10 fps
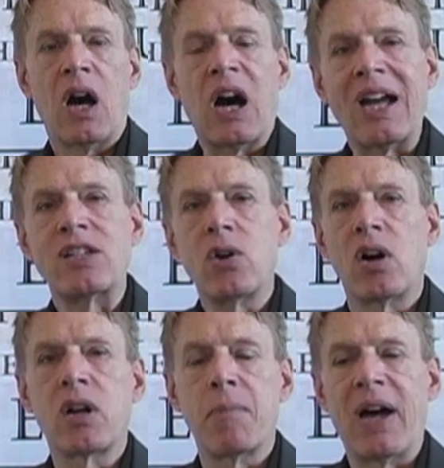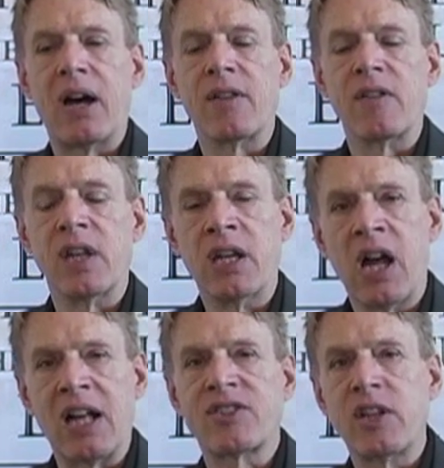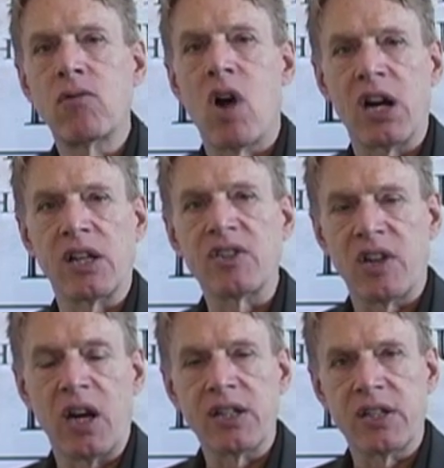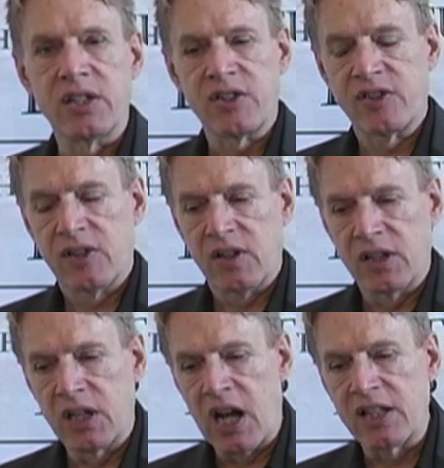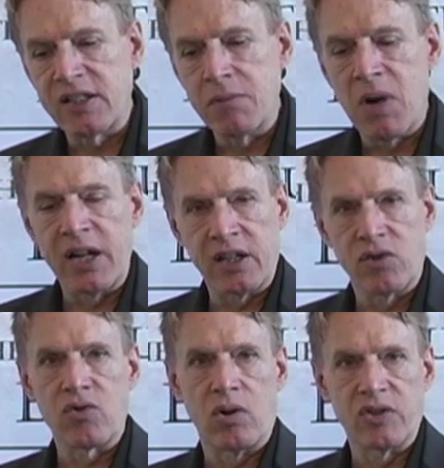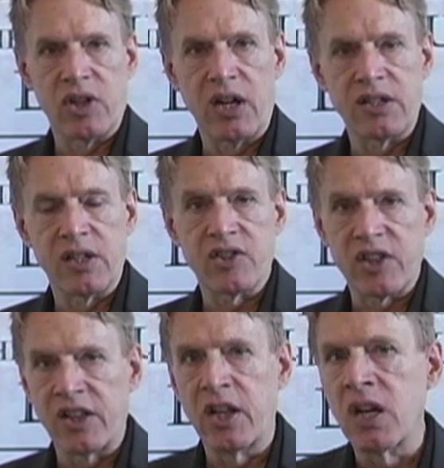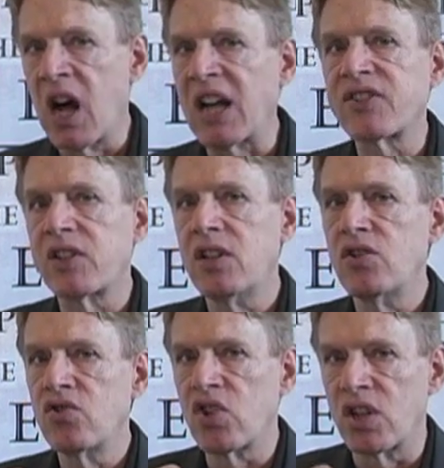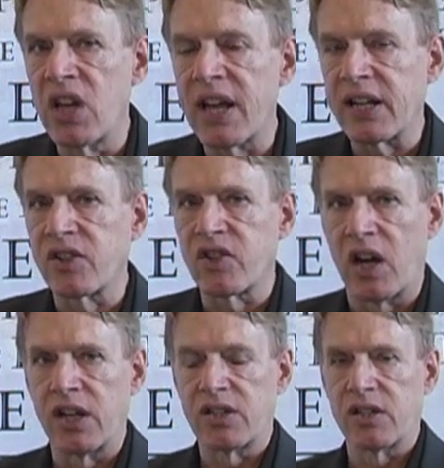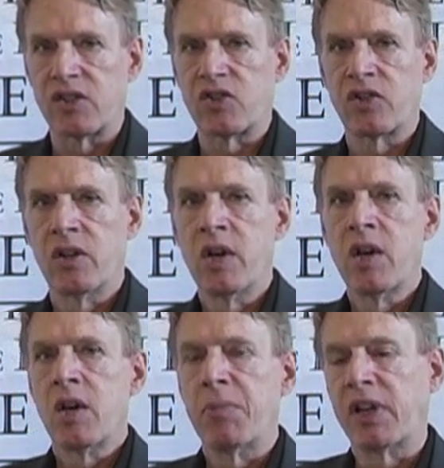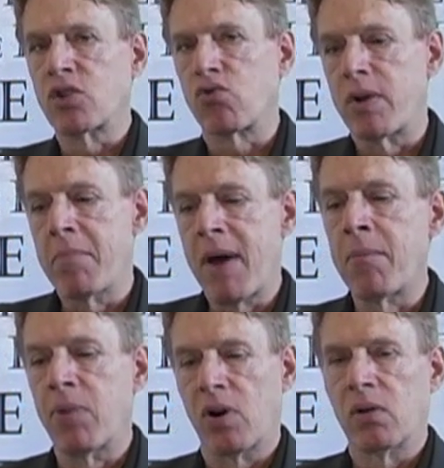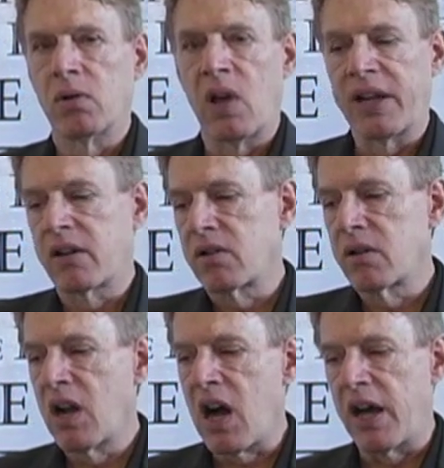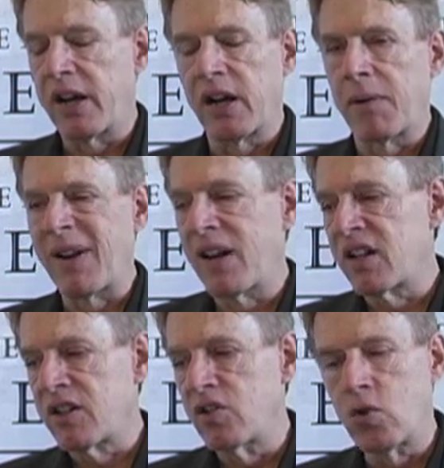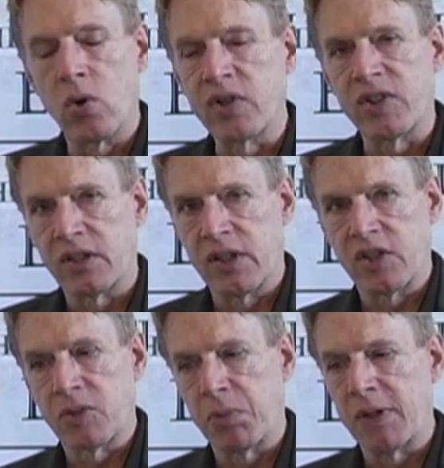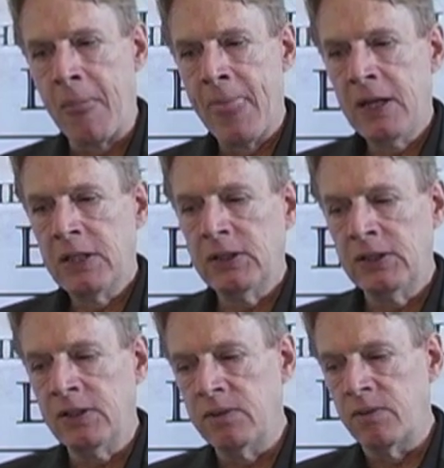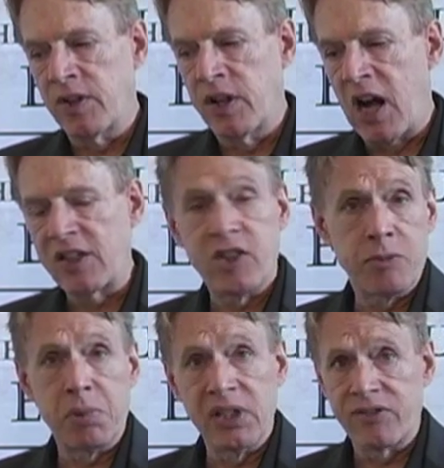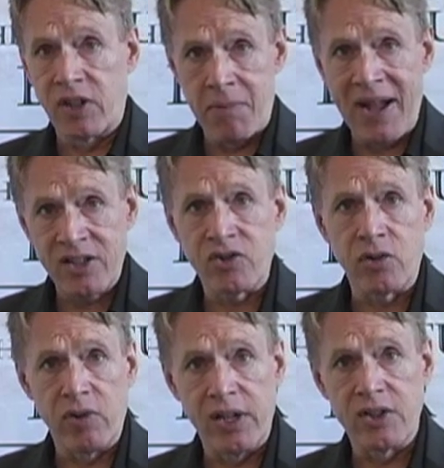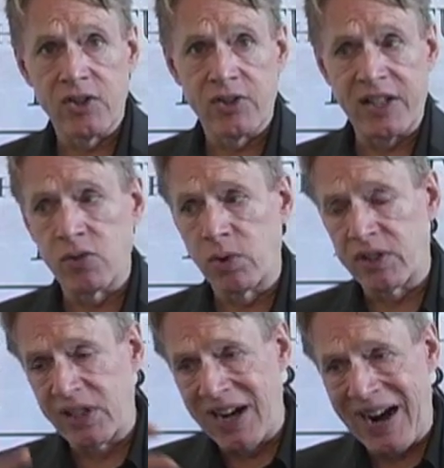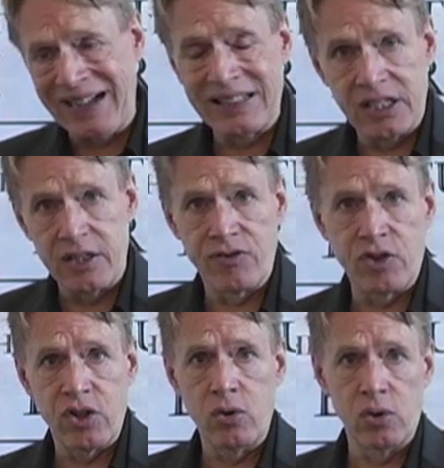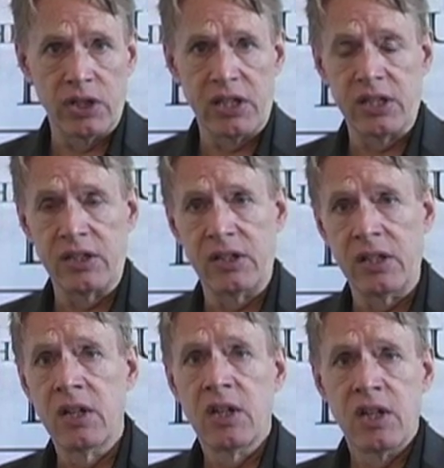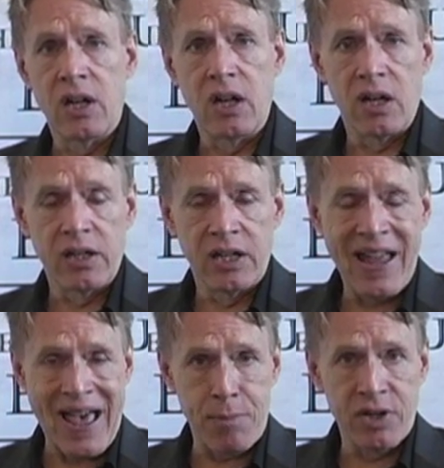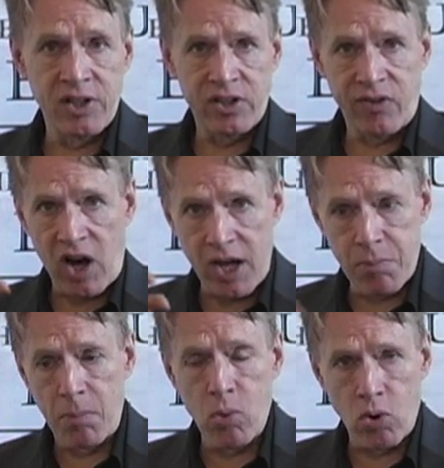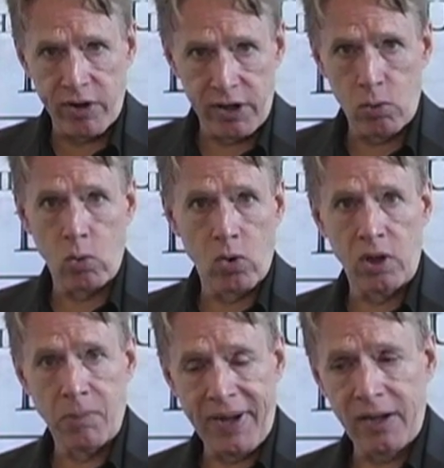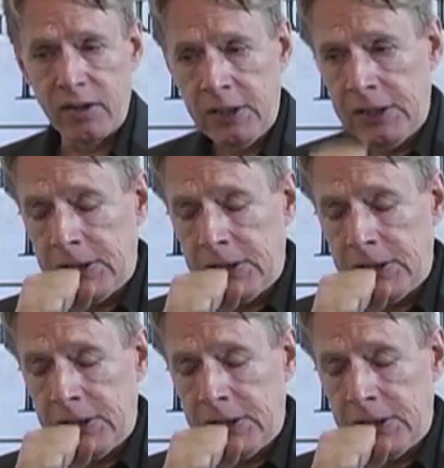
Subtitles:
I talk about the Nazi rocket scientists and the Nazi mind control scientists and the Nazi genetic scientists. Because remember, like it or not, and I'm not endorsing this, but the Nazis believed in a master race. That's what the island of Thule and the inhabitants of Hyperborea were all about.